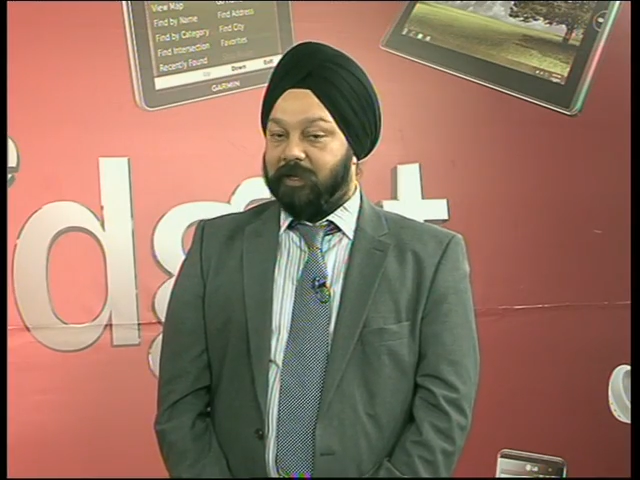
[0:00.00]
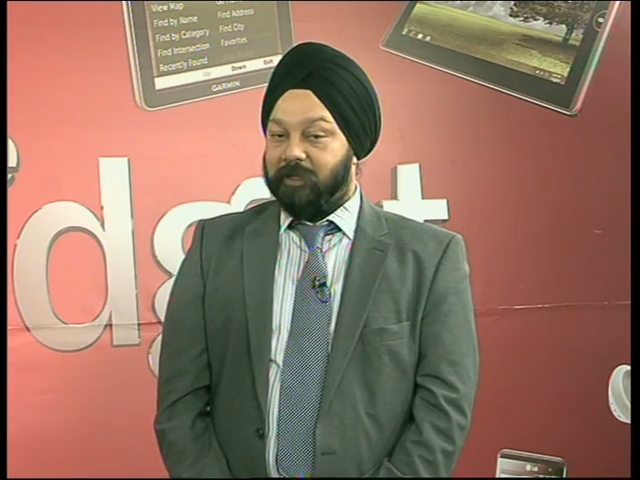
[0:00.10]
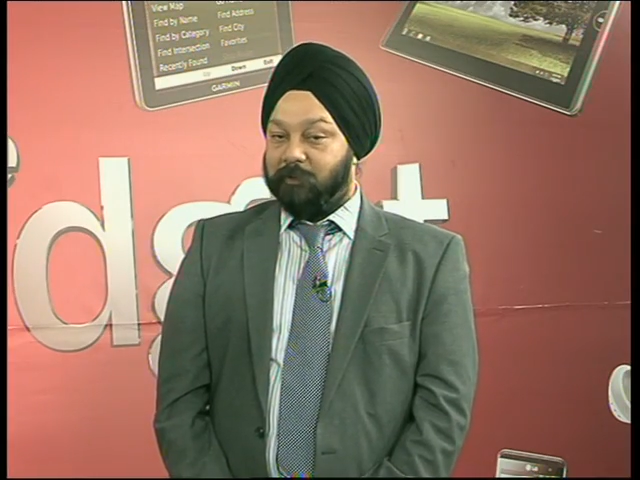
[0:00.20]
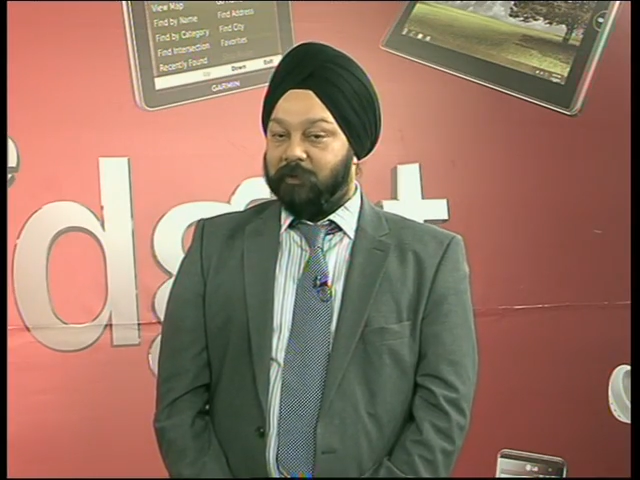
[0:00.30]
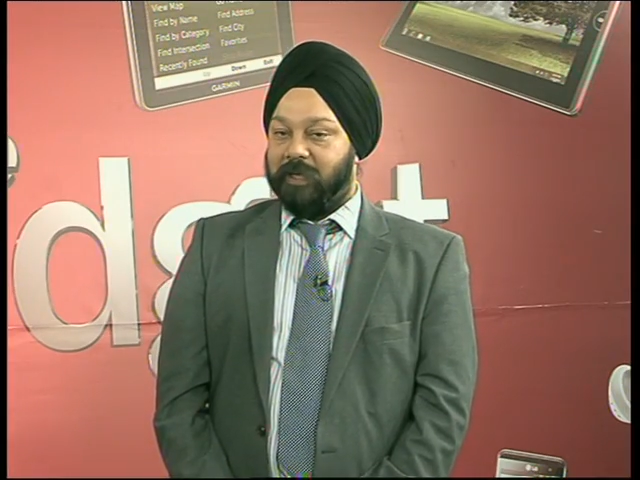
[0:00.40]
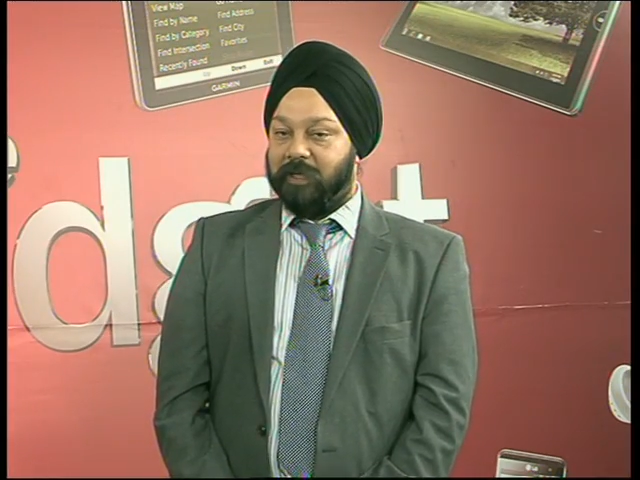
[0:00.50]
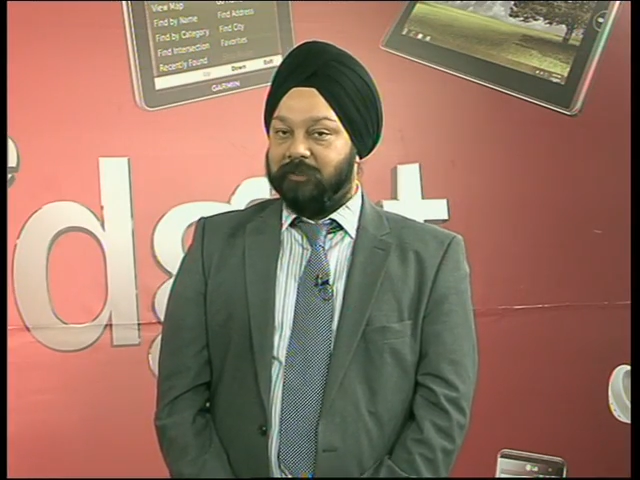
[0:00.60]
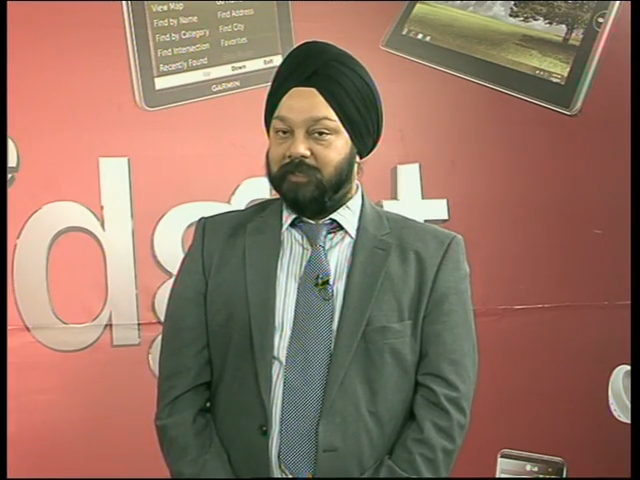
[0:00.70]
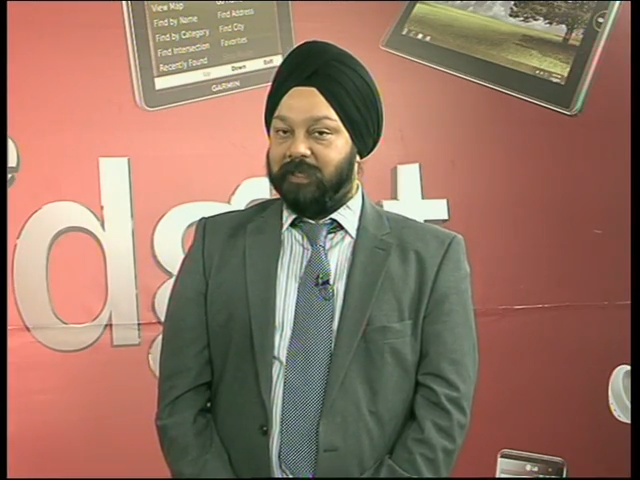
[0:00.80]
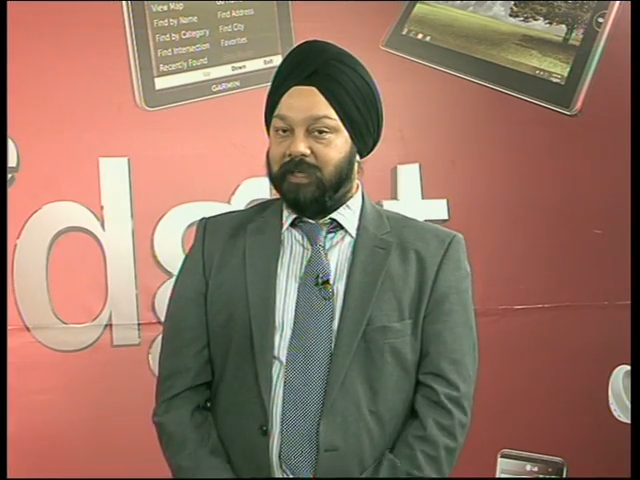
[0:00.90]
you will get
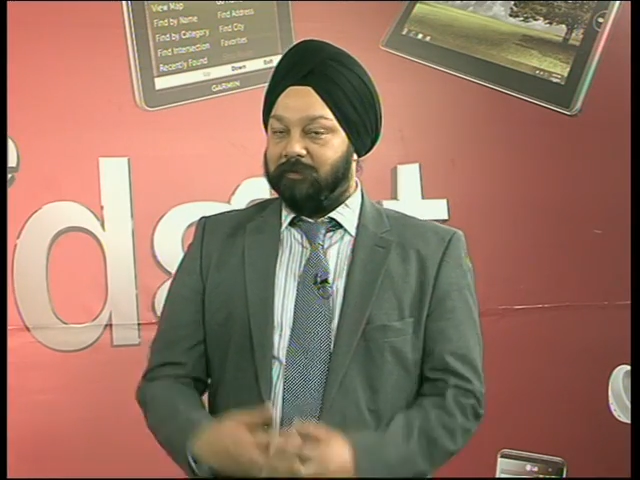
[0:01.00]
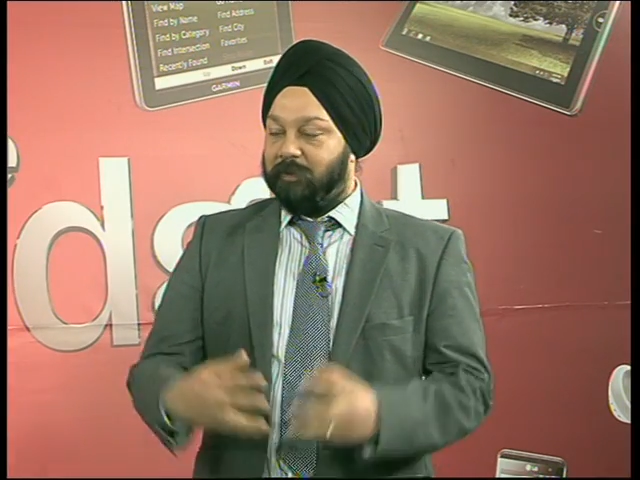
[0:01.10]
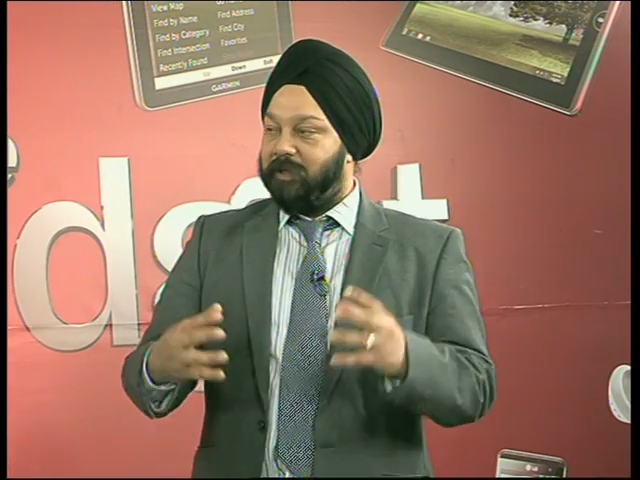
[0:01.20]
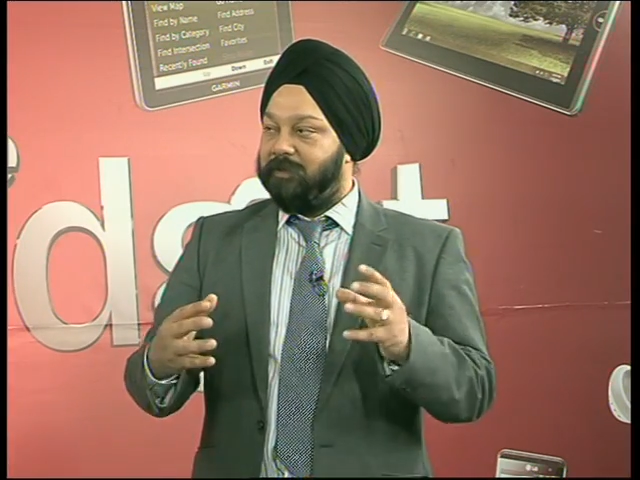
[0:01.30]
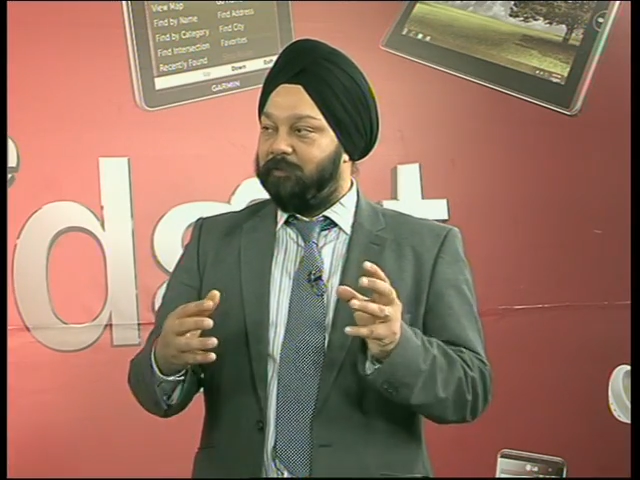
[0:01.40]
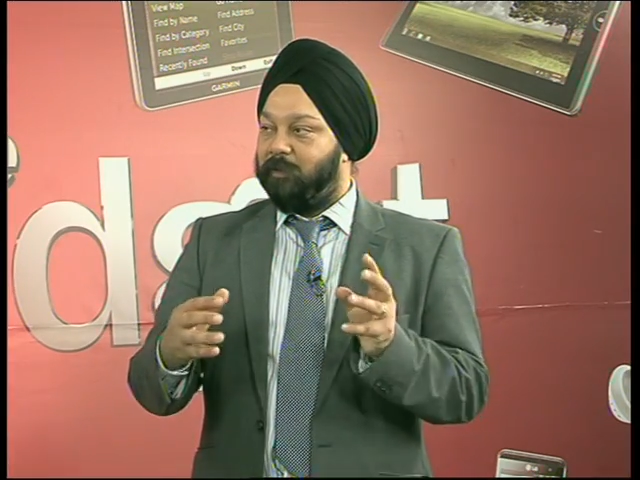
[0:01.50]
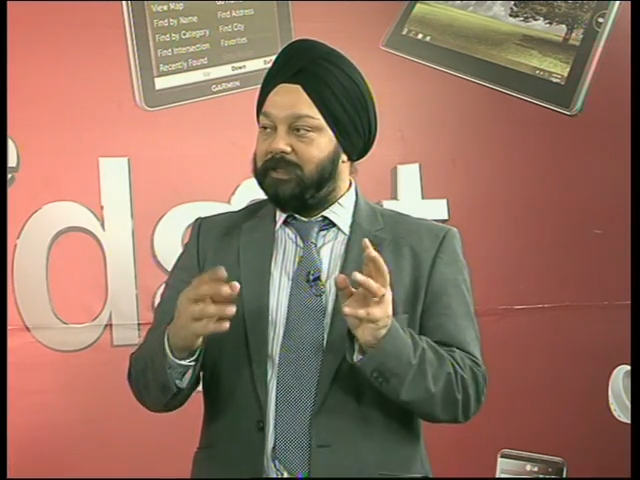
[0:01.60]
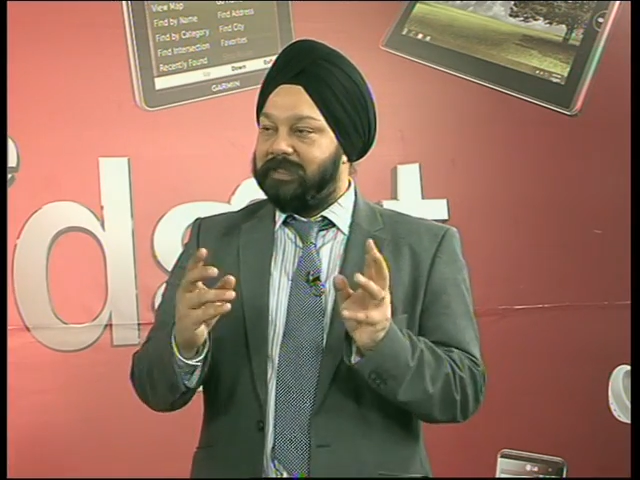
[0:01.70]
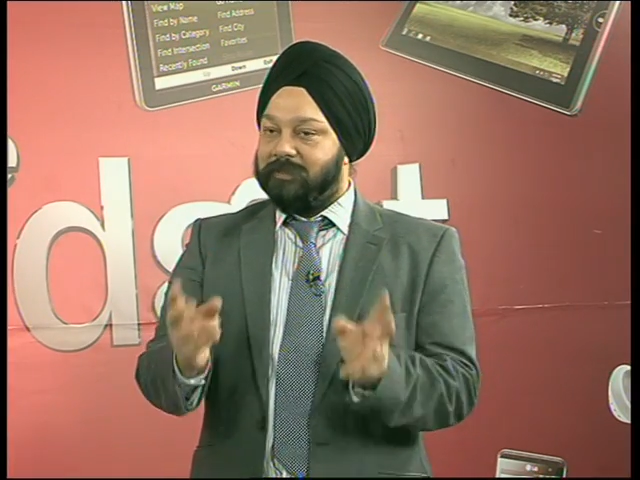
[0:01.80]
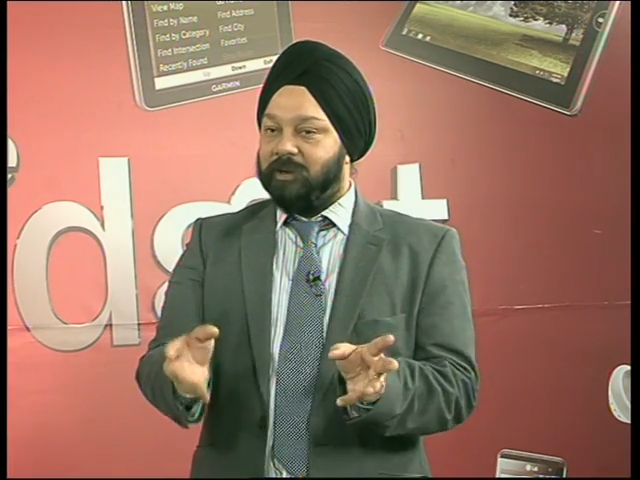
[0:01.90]
to see that we
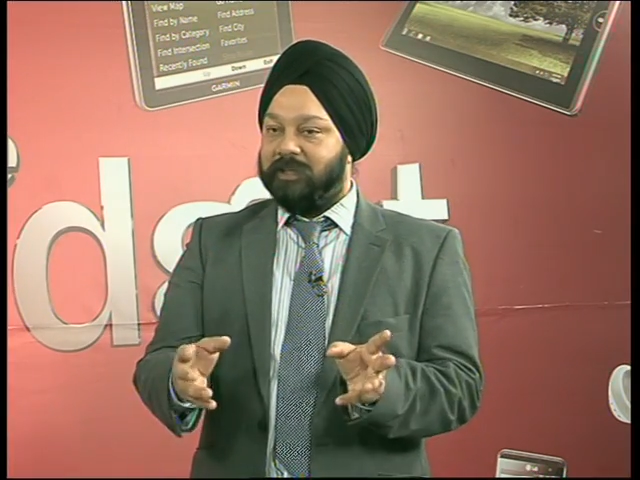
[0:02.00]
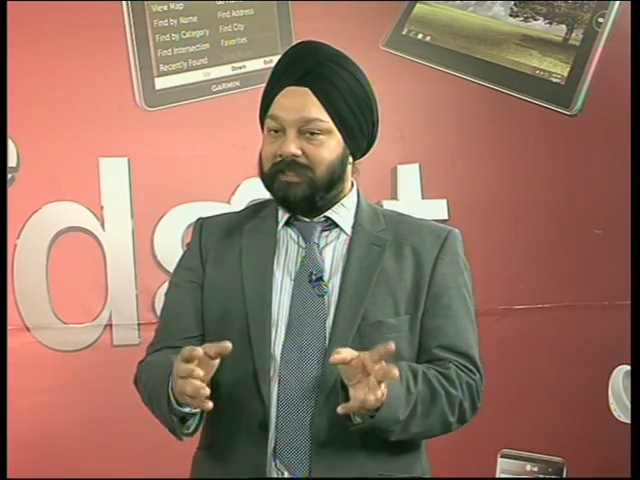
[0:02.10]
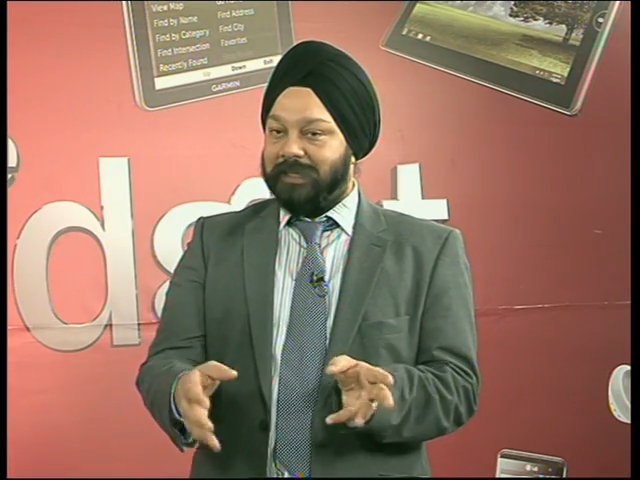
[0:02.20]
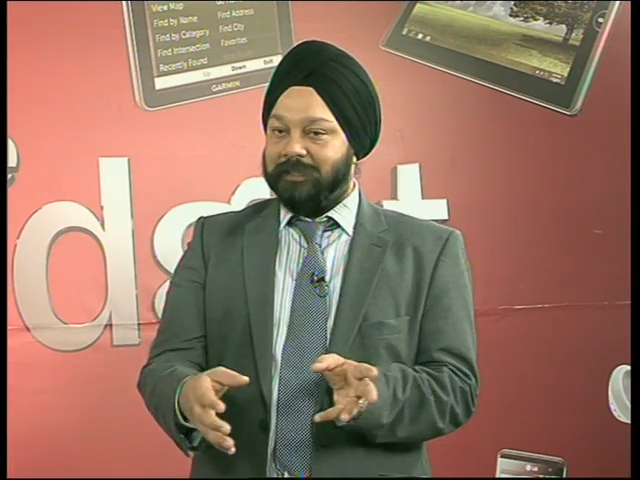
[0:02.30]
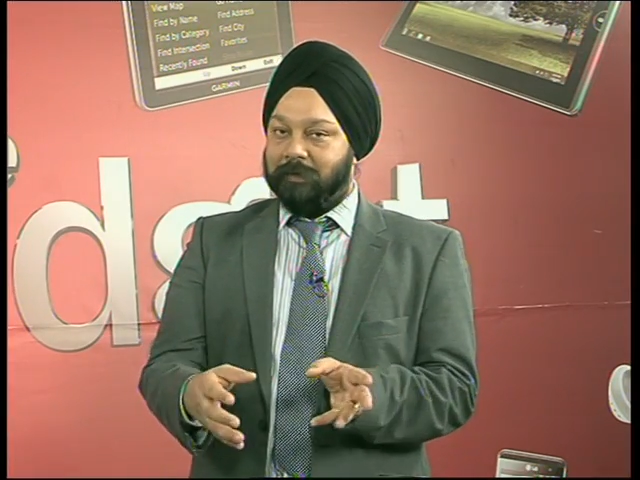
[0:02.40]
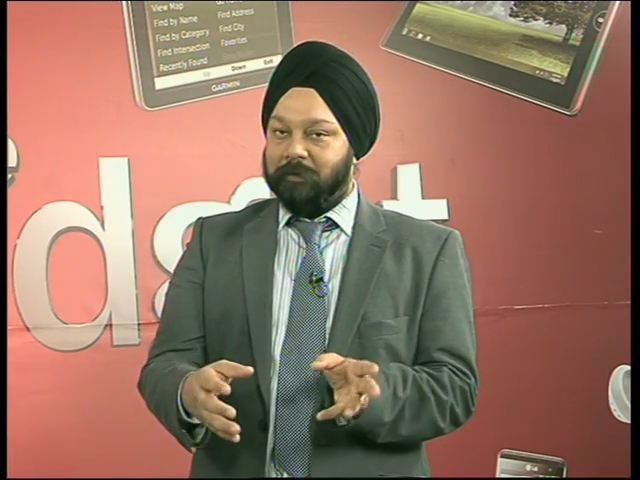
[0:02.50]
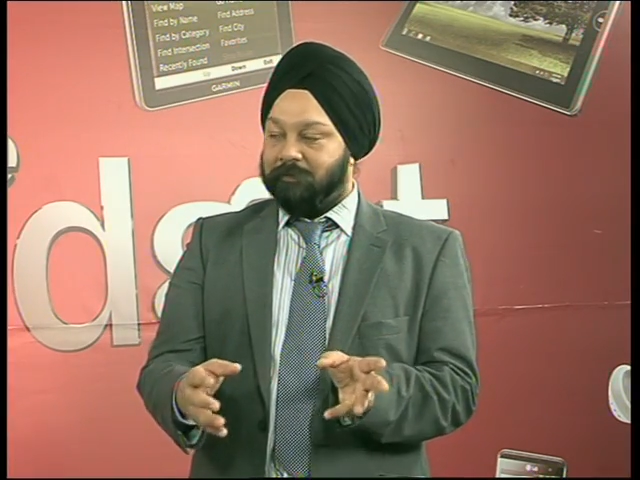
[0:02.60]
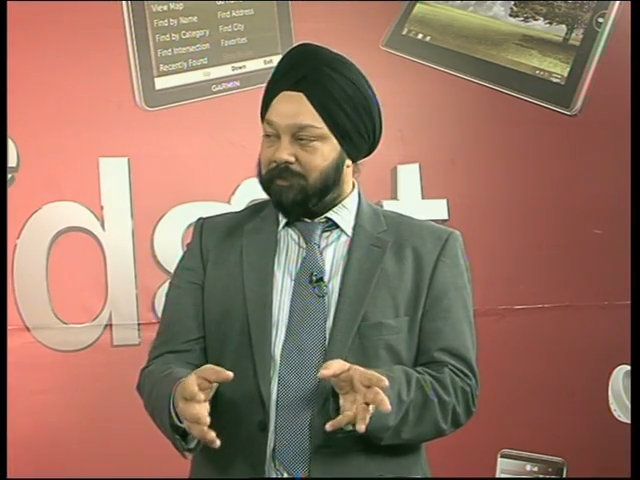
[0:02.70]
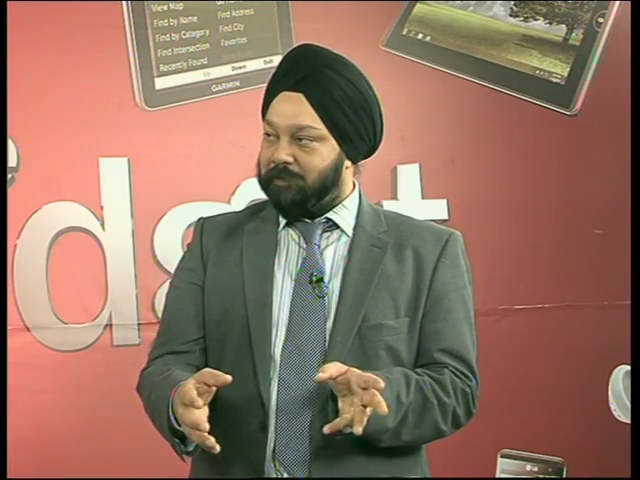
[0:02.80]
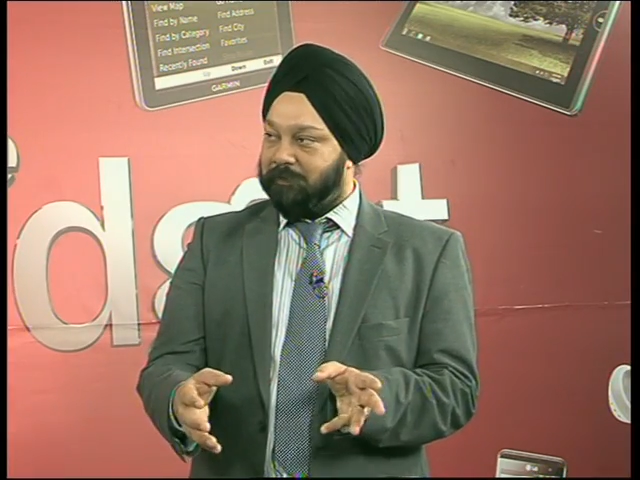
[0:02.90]
will try and set it up in
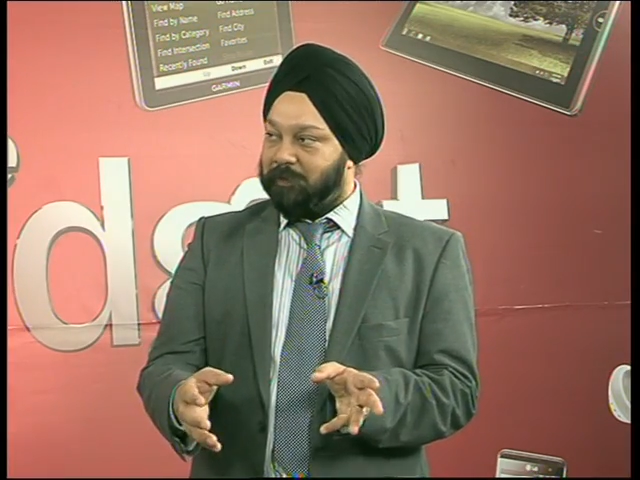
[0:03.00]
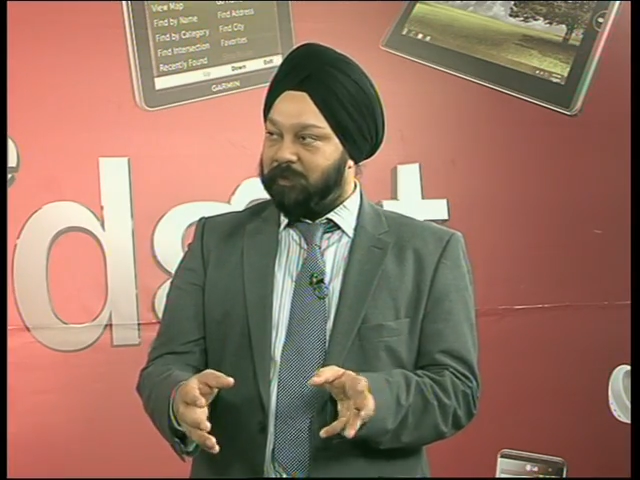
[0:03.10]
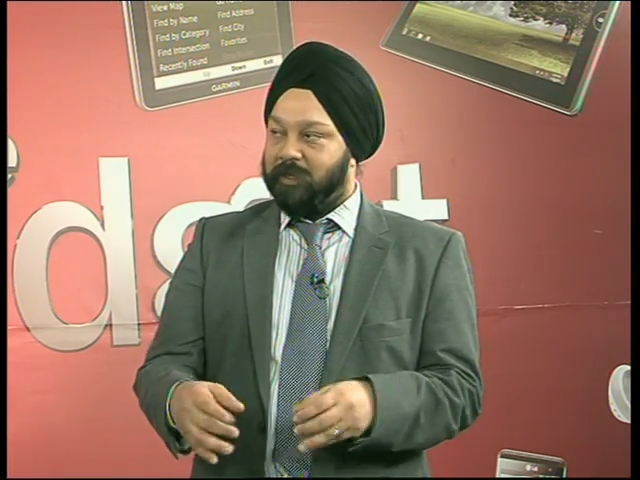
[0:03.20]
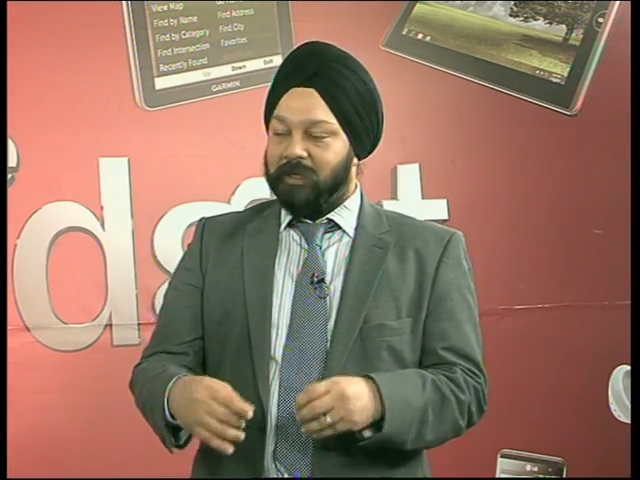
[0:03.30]
front of you